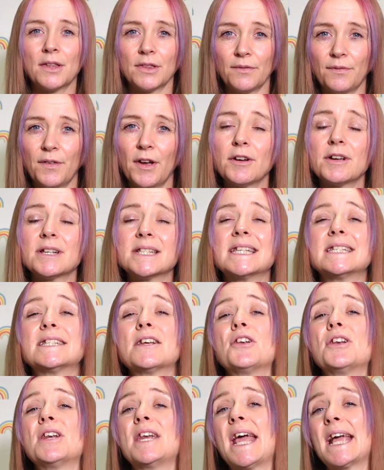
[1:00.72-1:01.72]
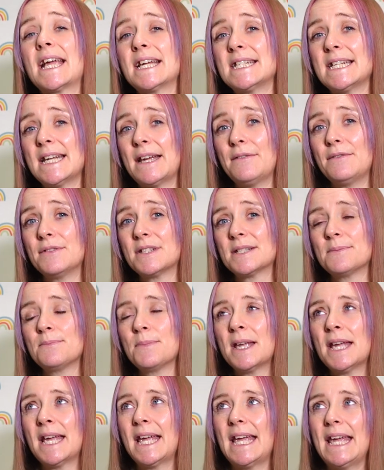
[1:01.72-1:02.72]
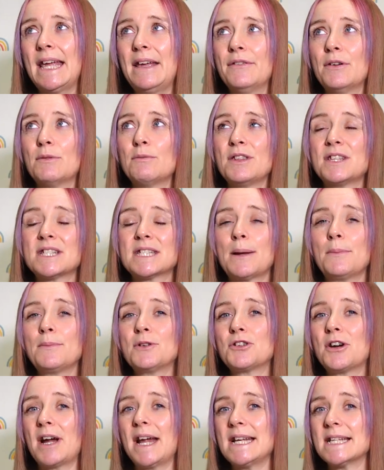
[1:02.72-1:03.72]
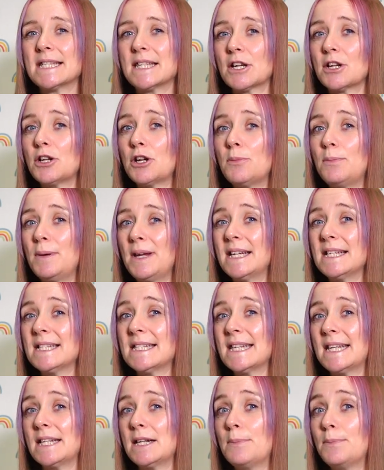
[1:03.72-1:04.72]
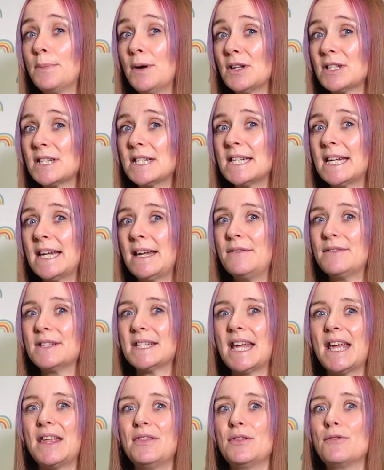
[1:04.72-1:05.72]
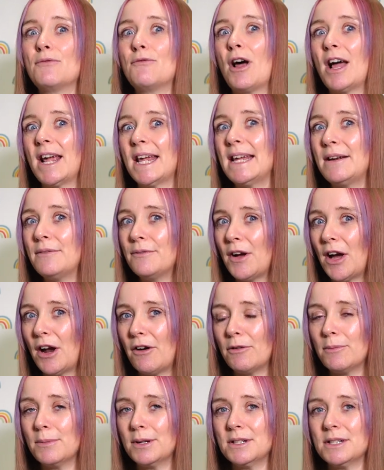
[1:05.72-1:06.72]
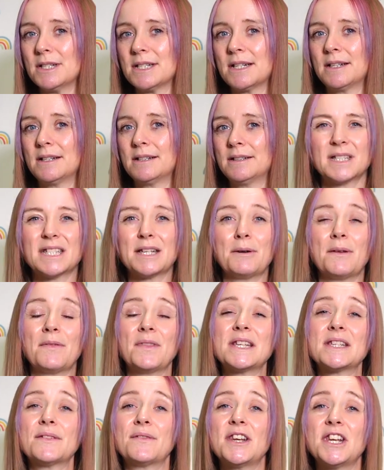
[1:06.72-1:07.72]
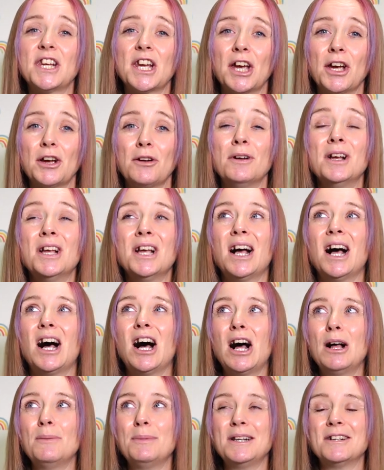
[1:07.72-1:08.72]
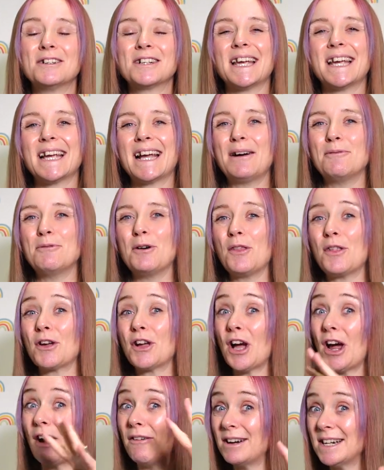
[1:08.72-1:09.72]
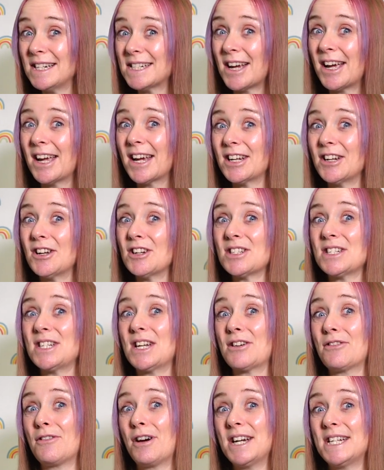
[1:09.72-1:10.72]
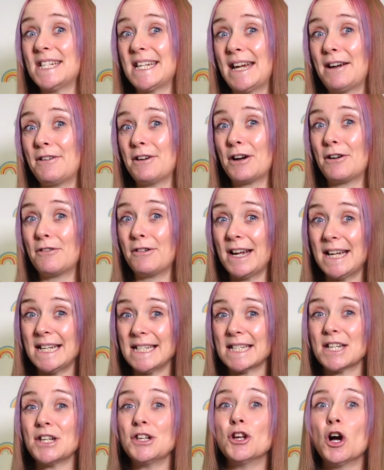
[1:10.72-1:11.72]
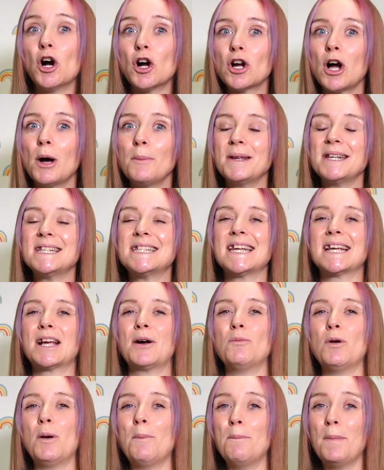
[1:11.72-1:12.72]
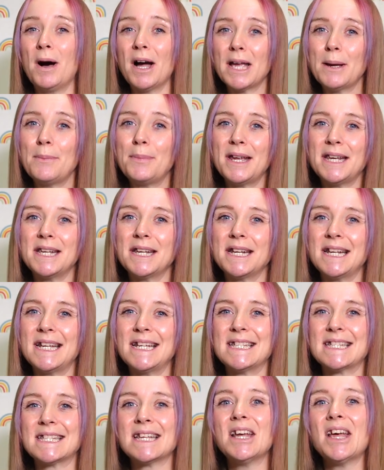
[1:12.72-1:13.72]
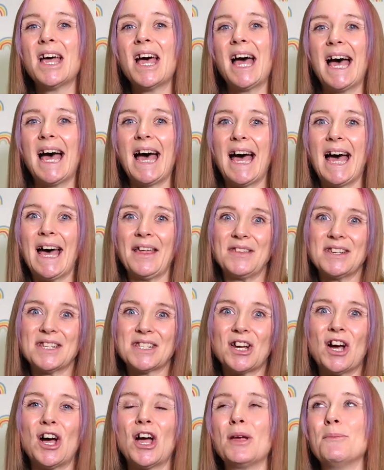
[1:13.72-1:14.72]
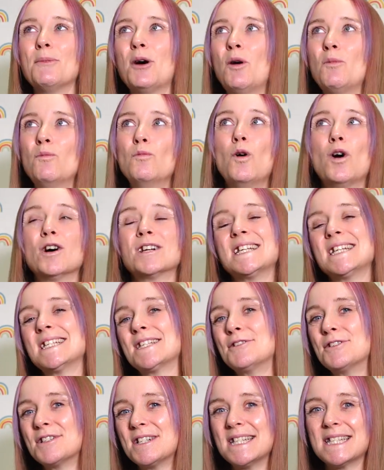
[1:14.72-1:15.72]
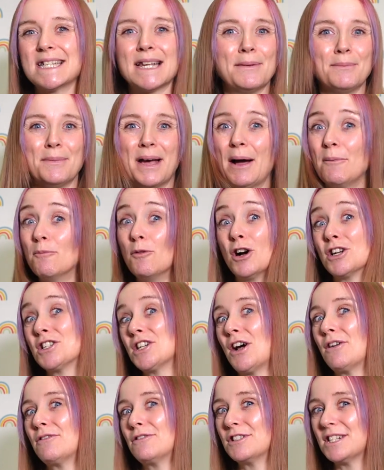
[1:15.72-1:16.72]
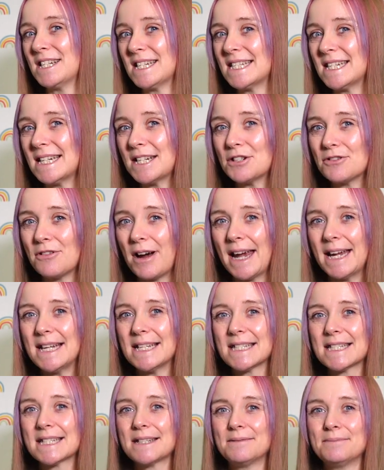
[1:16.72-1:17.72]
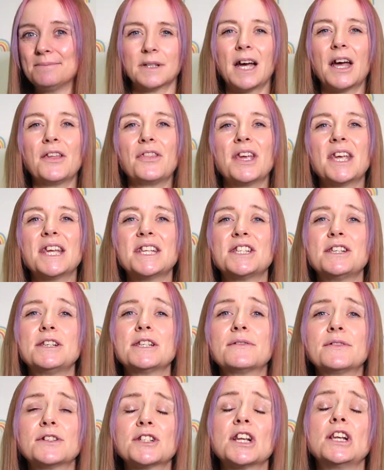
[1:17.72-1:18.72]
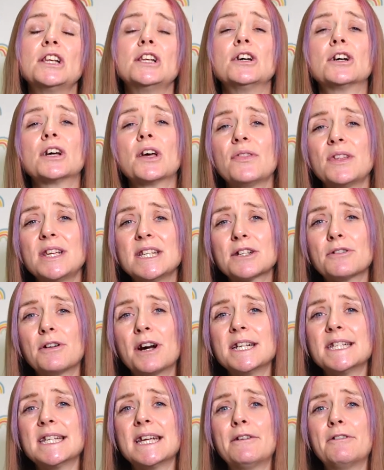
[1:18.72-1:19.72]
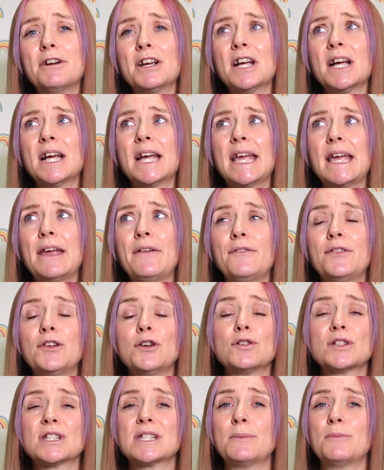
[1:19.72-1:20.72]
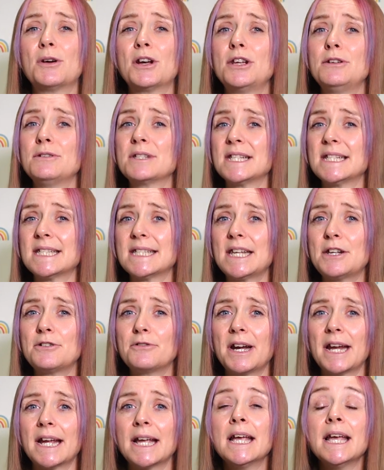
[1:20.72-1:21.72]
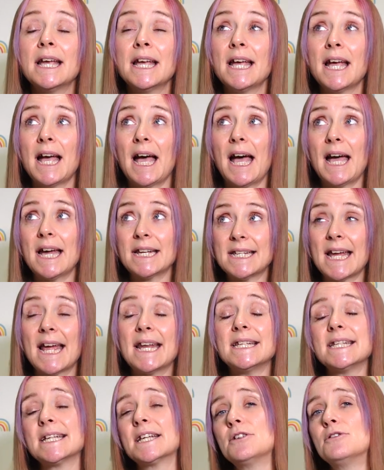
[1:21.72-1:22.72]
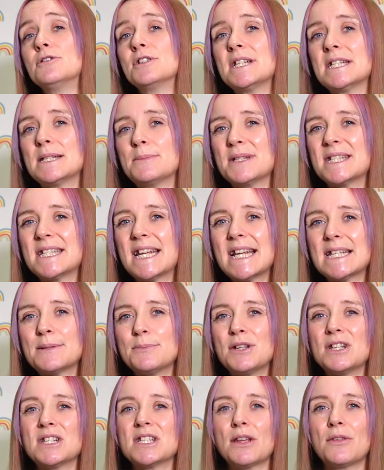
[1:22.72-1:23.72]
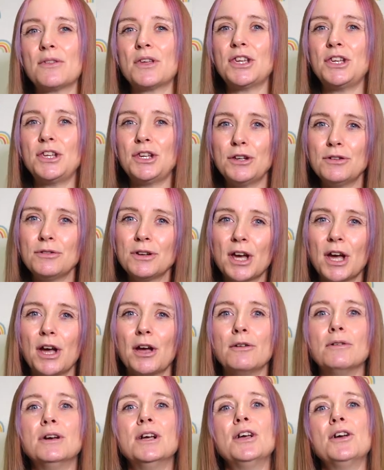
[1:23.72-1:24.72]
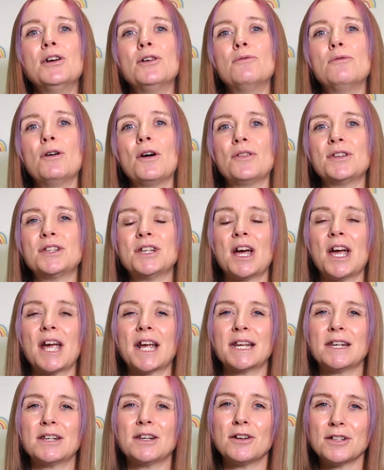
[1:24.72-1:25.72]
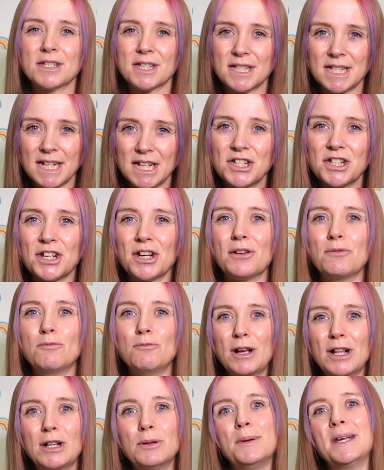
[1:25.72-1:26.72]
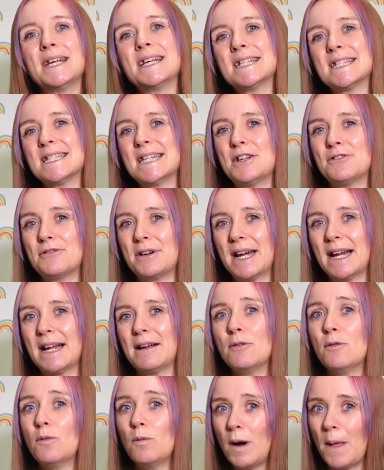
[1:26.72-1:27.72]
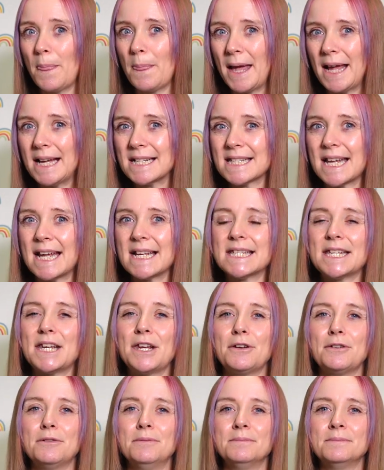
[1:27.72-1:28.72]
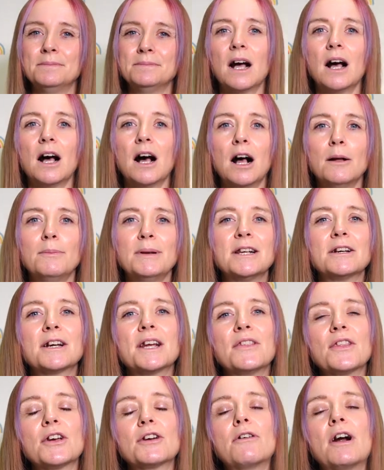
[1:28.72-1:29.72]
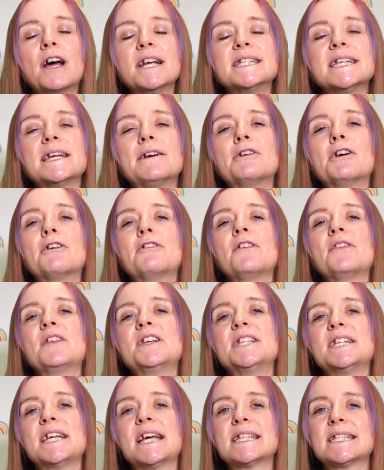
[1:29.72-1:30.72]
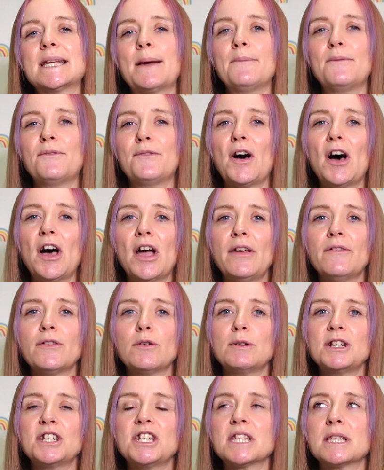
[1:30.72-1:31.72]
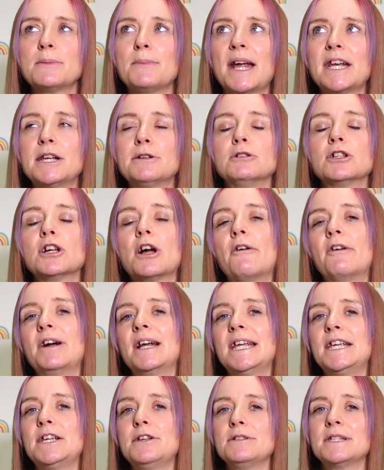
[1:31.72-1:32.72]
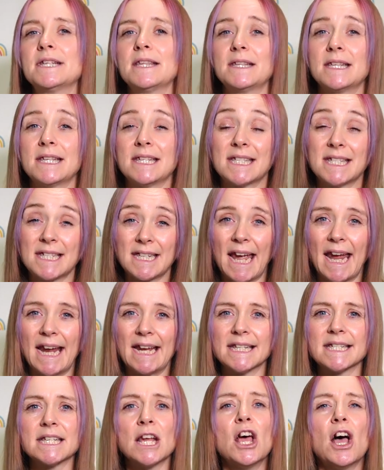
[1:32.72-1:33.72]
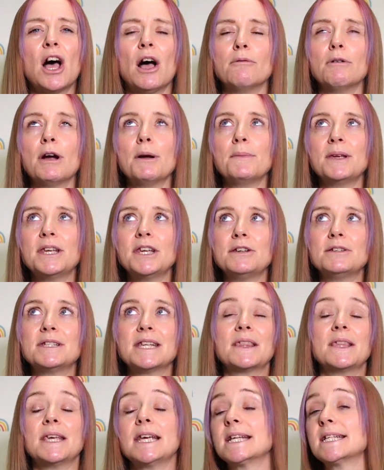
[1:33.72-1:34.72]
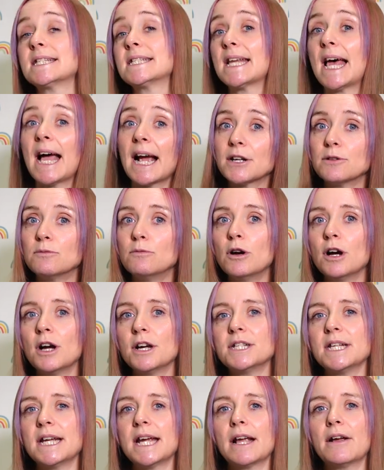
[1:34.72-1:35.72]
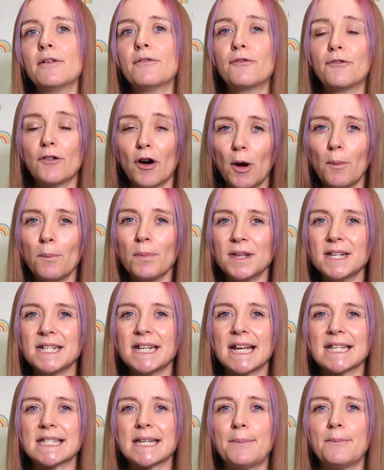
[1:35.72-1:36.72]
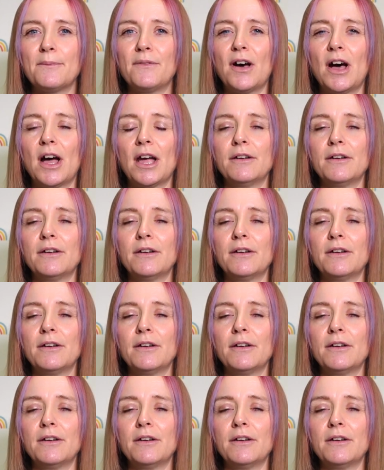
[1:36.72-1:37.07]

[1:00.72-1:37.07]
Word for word: The focus is on negatives, even with some traits that could be considered positives in the right environment. So in this video, I'll be looking at what the current diagnostic criteria is, not commenting on what my opinion is at this time on what is autism and what are autistic traits. I think it's useful to look at these criteria if you're someone who's considering attending an autism assessment so that you know what the diagnostician will be considering when they assess you. I'll be looking at the criteria in the DSM-5, which is the manual currently used in the States. I won't be using the exact wording from the DSM-5.